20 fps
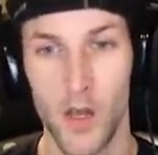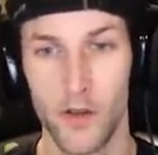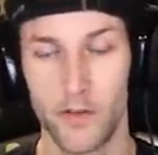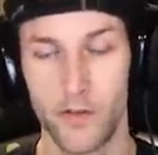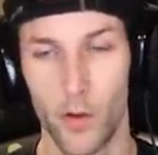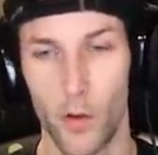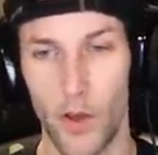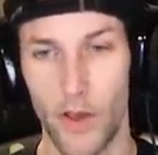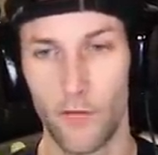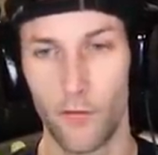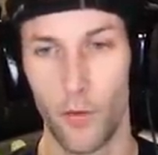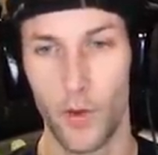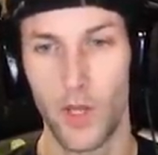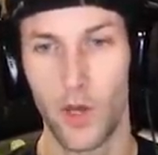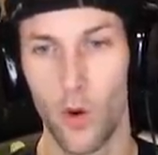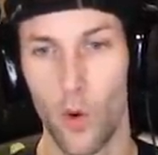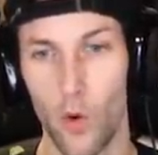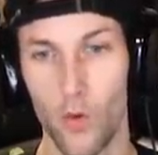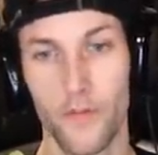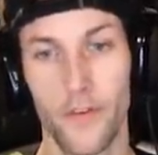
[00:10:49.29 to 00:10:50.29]
So if we
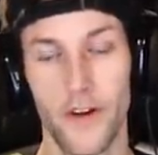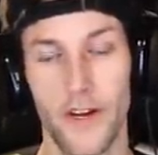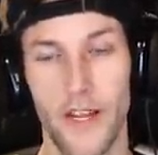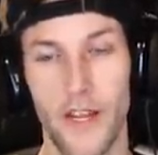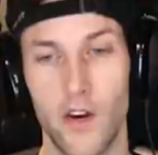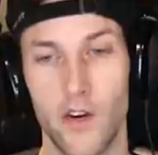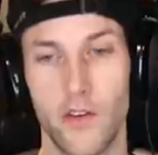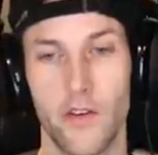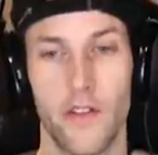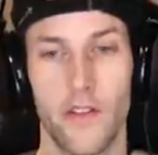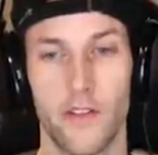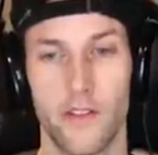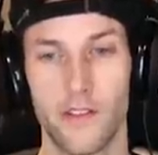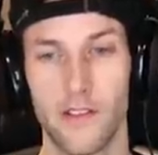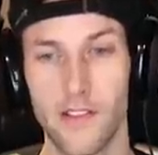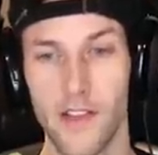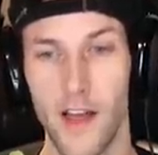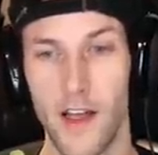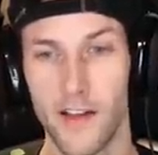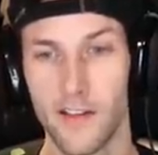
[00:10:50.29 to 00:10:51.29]
go over here to this
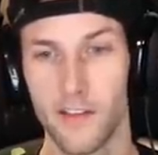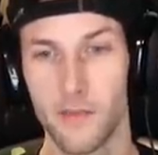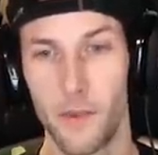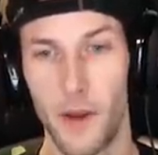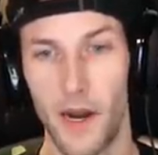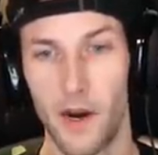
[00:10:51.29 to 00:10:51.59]
last